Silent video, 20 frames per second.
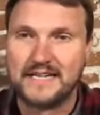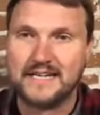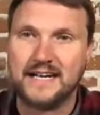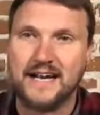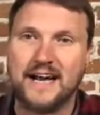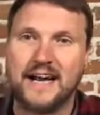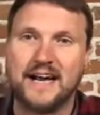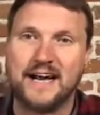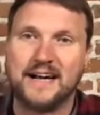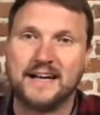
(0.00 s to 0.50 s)

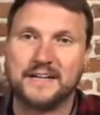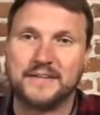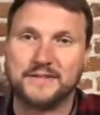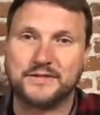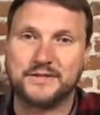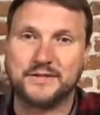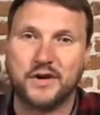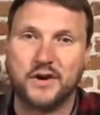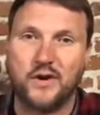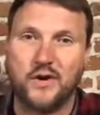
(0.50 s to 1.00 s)
Uh,
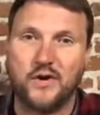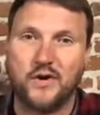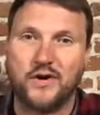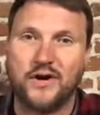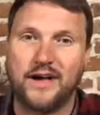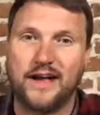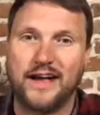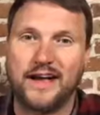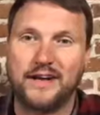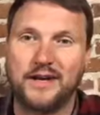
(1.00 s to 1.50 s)
so
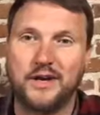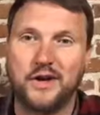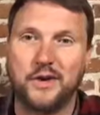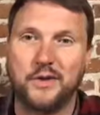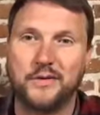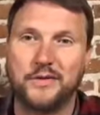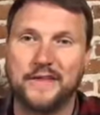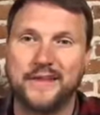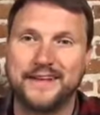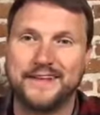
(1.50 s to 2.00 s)
I
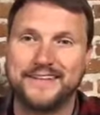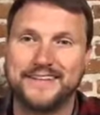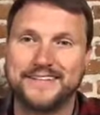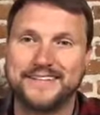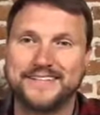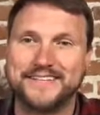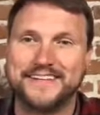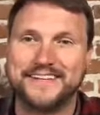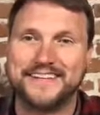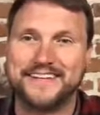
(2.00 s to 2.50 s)
know that
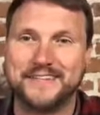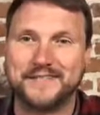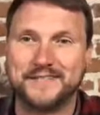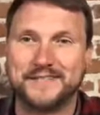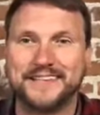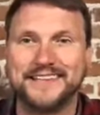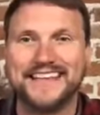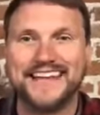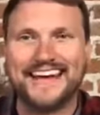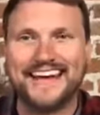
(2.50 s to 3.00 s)
this is
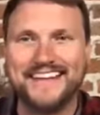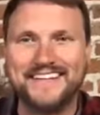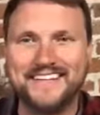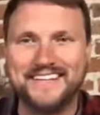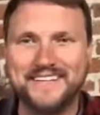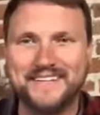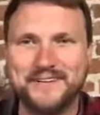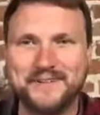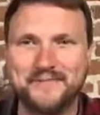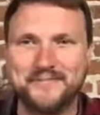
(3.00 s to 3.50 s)

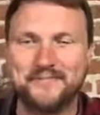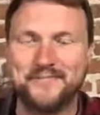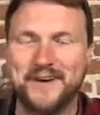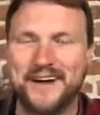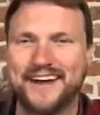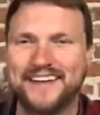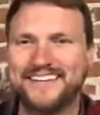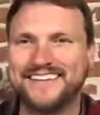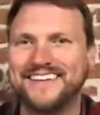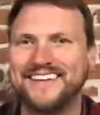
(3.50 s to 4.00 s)
late,
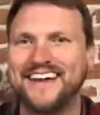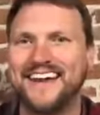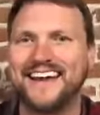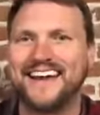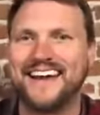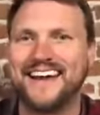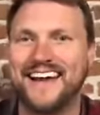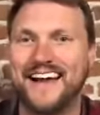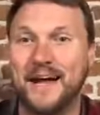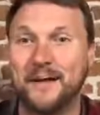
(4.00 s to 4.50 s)
but uh,
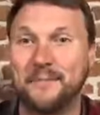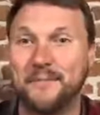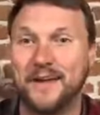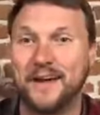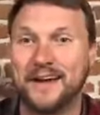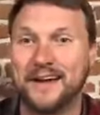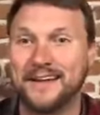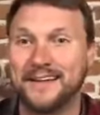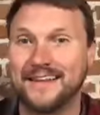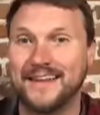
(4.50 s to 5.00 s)
I'm
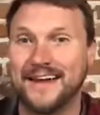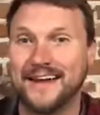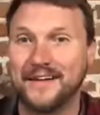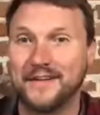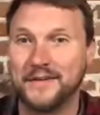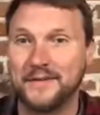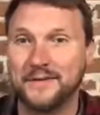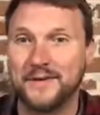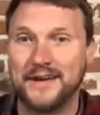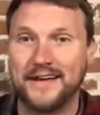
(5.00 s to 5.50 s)
not going to lie to
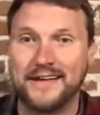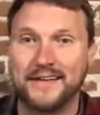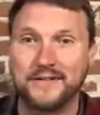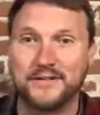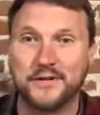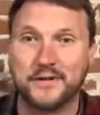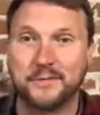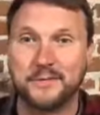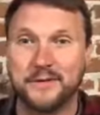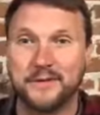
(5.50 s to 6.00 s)
you. It
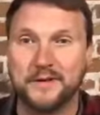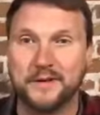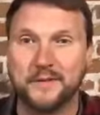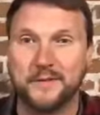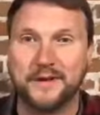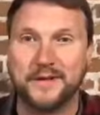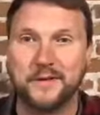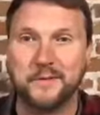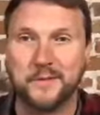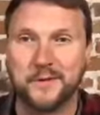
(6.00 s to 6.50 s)
took me a little
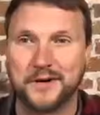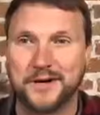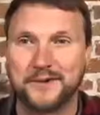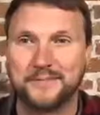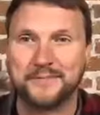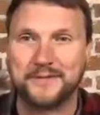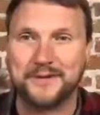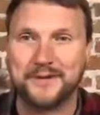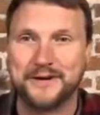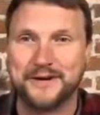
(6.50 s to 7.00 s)
while to work
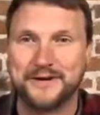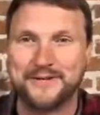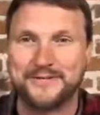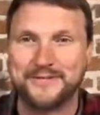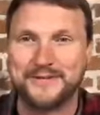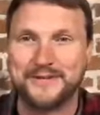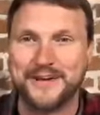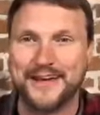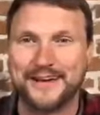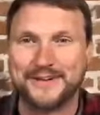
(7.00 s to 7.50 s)
up the nerve
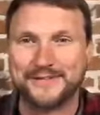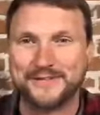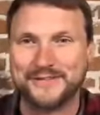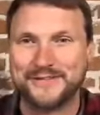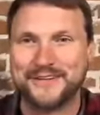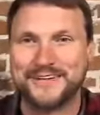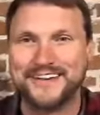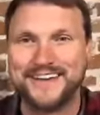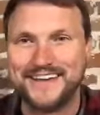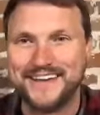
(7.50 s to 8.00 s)
to
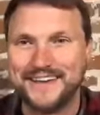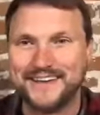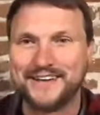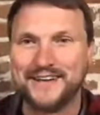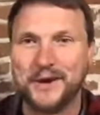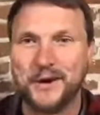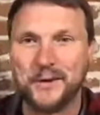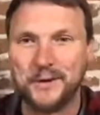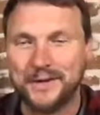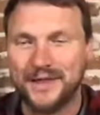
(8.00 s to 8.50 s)
actually
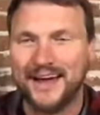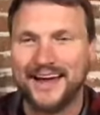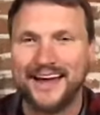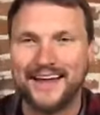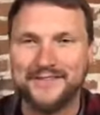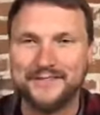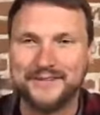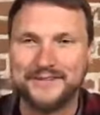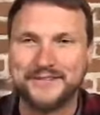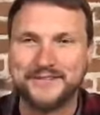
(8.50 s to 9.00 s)
go
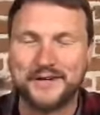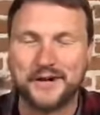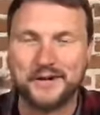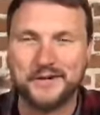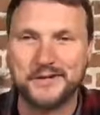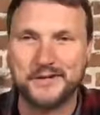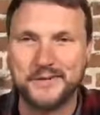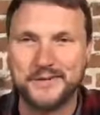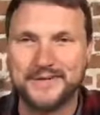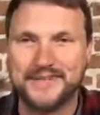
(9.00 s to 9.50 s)
live and
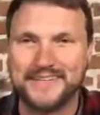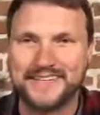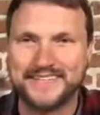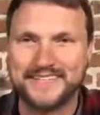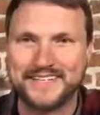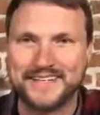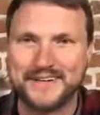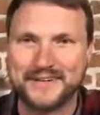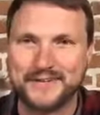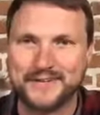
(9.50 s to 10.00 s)
start doing this
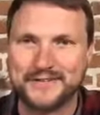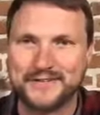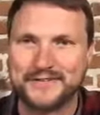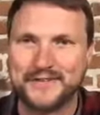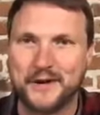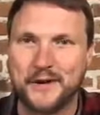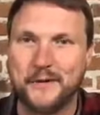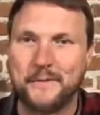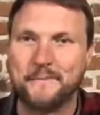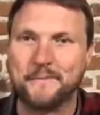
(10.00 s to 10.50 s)
here.
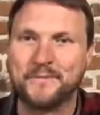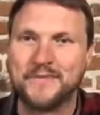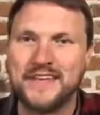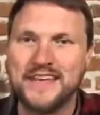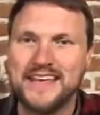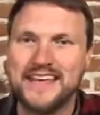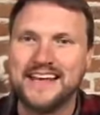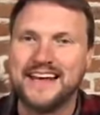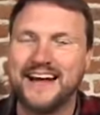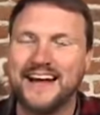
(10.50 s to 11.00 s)
So
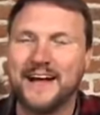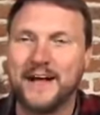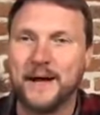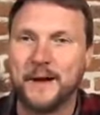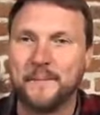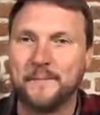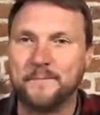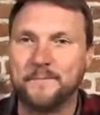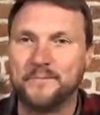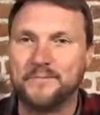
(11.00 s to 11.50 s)

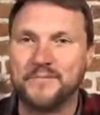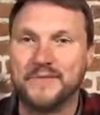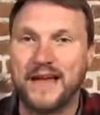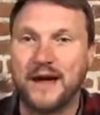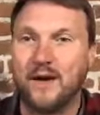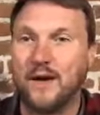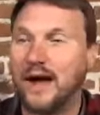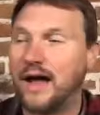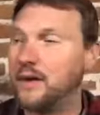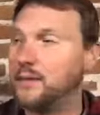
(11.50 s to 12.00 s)
um,
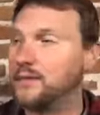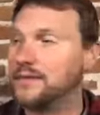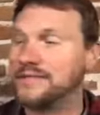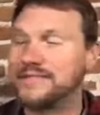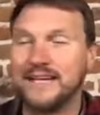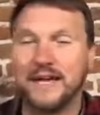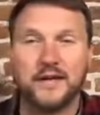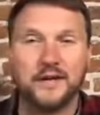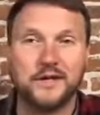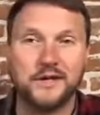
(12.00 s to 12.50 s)
now I will
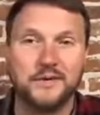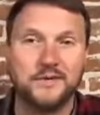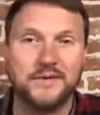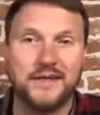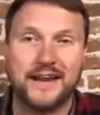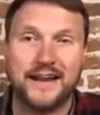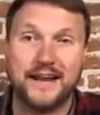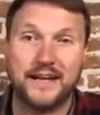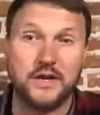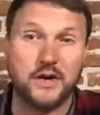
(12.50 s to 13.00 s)
tell you
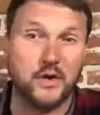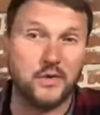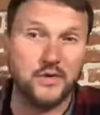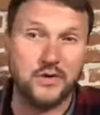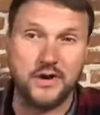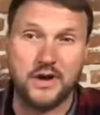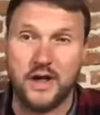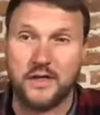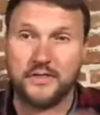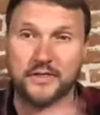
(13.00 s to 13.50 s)
that I know
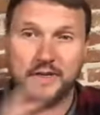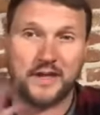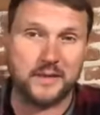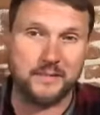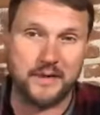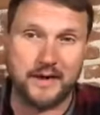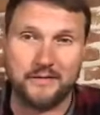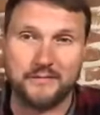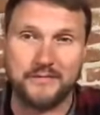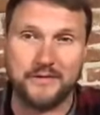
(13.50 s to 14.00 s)
nothing
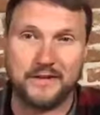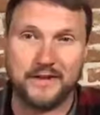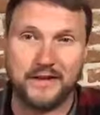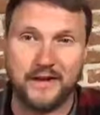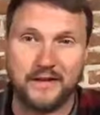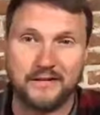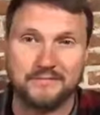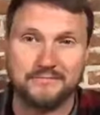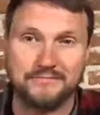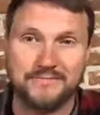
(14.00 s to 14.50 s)
about
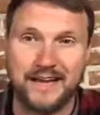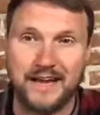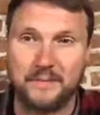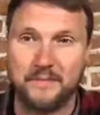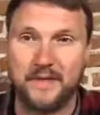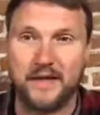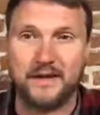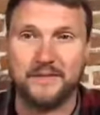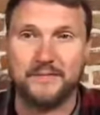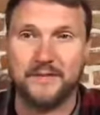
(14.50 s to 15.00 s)
video. I'm
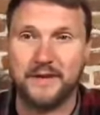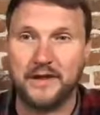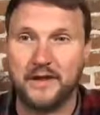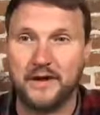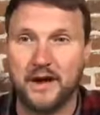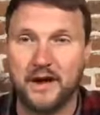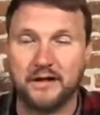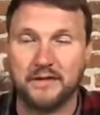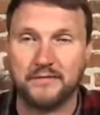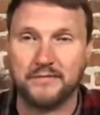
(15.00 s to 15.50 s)
not a
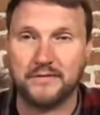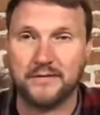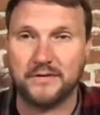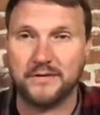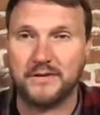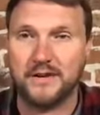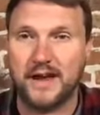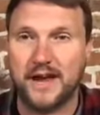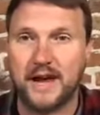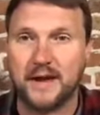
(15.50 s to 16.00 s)

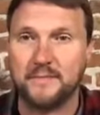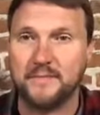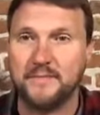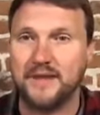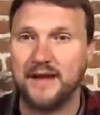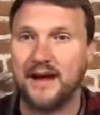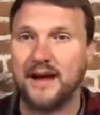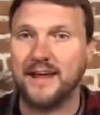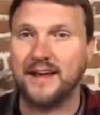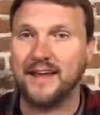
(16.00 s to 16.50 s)
videographer. I am
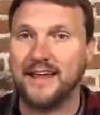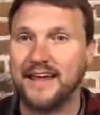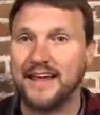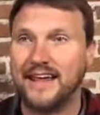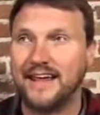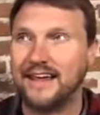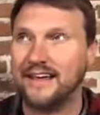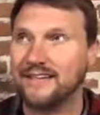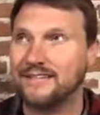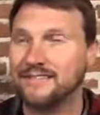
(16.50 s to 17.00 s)
not
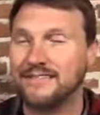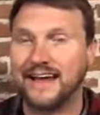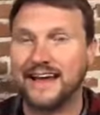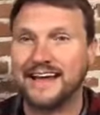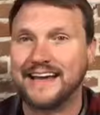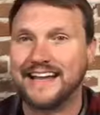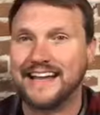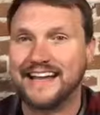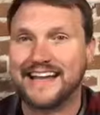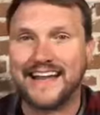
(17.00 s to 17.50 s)
a
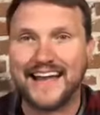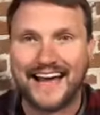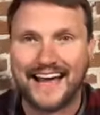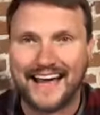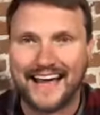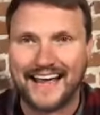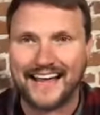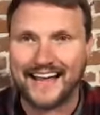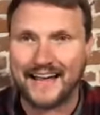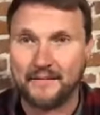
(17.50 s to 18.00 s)
lighting
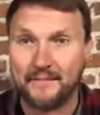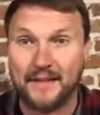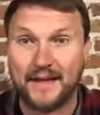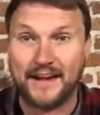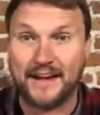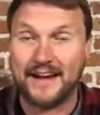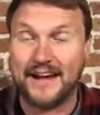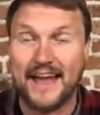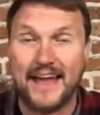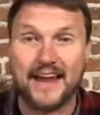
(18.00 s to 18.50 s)
guy. I'm not
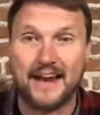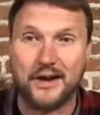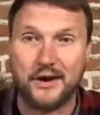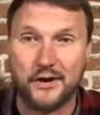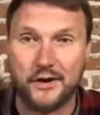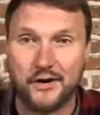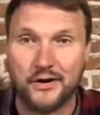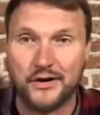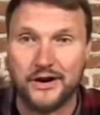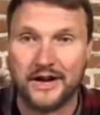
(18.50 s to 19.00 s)
an
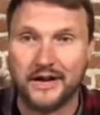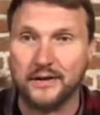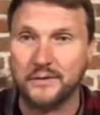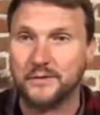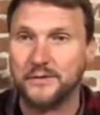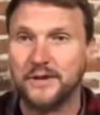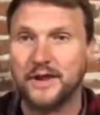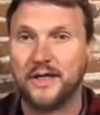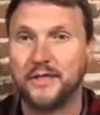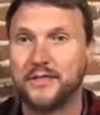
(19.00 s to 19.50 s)
editor. I know
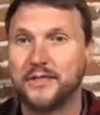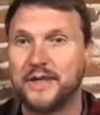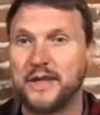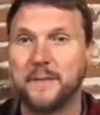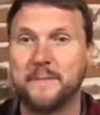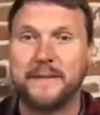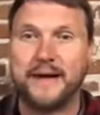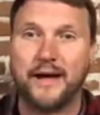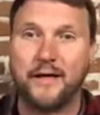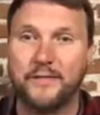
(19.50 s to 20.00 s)
nothing
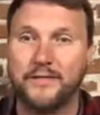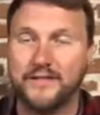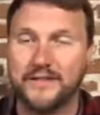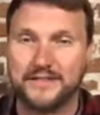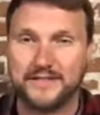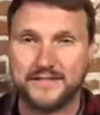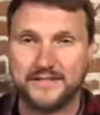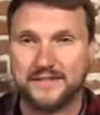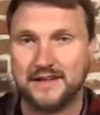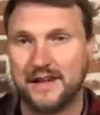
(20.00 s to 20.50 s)
about
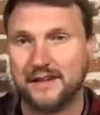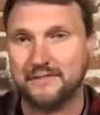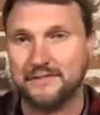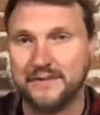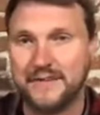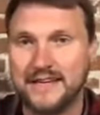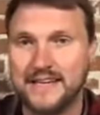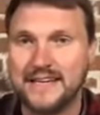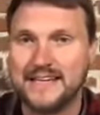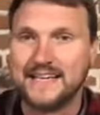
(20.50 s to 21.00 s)
this stuff.
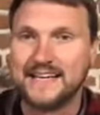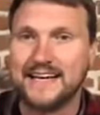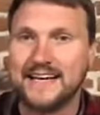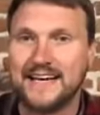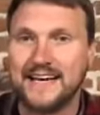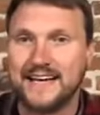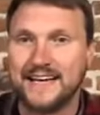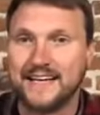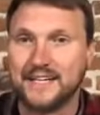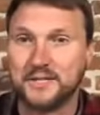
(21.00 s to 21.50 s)

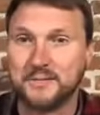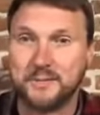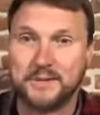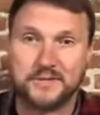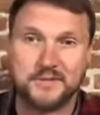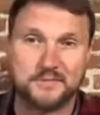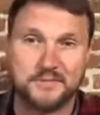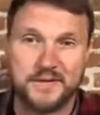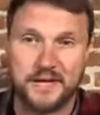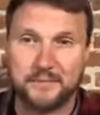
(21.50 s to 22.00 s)
Uh, I spent
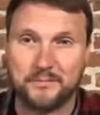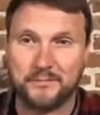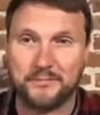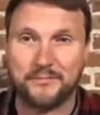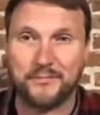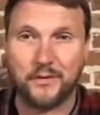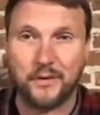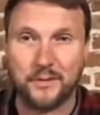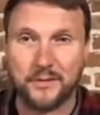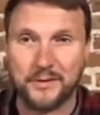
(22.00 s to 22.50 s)
some time
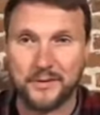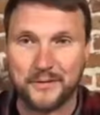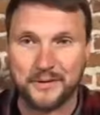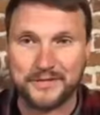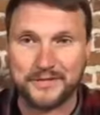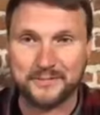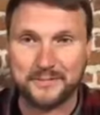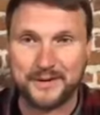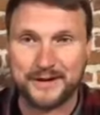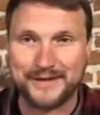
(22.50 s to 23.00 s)
performing
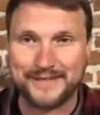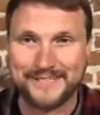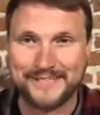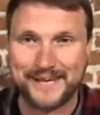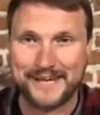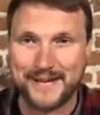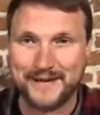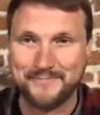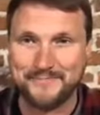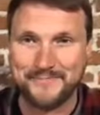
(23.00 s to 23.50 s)
once upon a
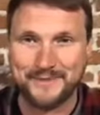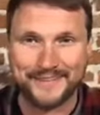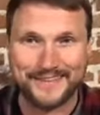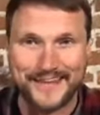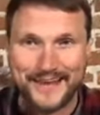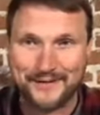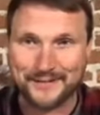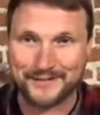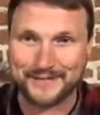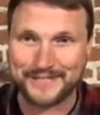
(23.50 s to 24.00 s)
time, but
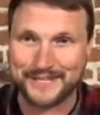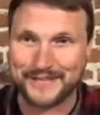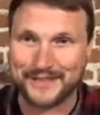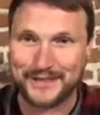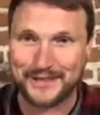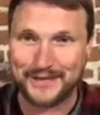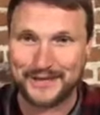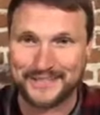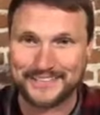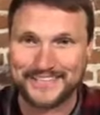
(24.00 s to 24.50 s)
that was a
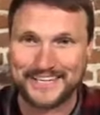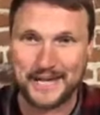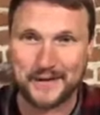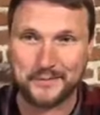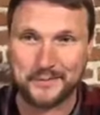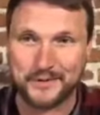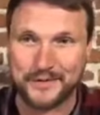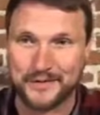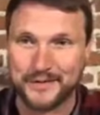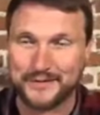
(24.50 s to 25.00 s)
long
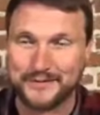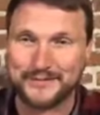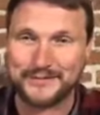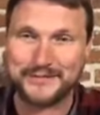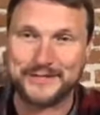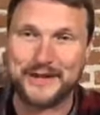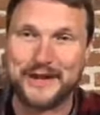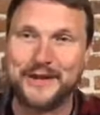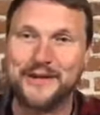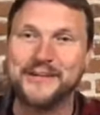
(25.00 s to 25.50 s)
time ago.
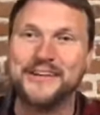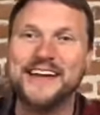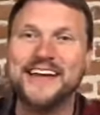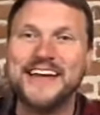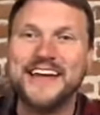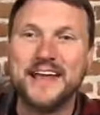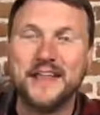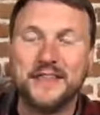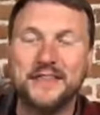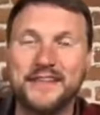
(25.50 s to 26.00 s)
So
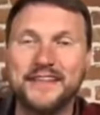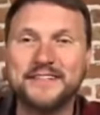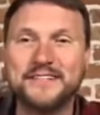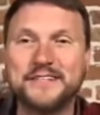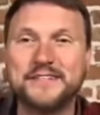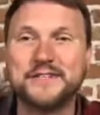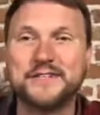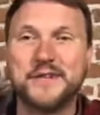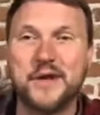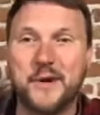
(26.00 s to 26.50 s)
this
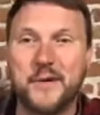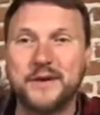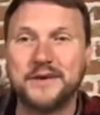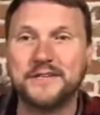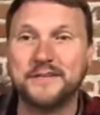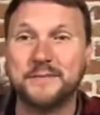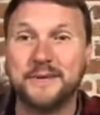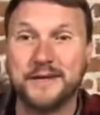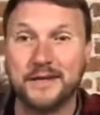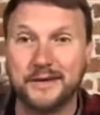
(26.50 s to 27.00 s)
is going
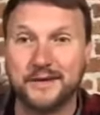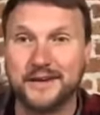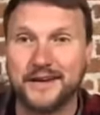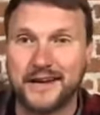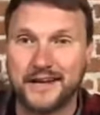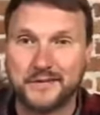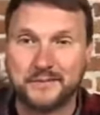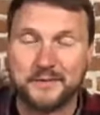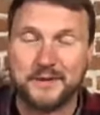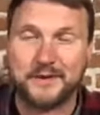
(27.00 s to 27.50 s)
to be a learning
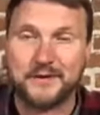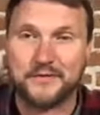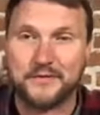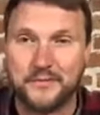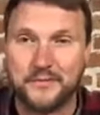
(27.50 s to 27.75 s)
experience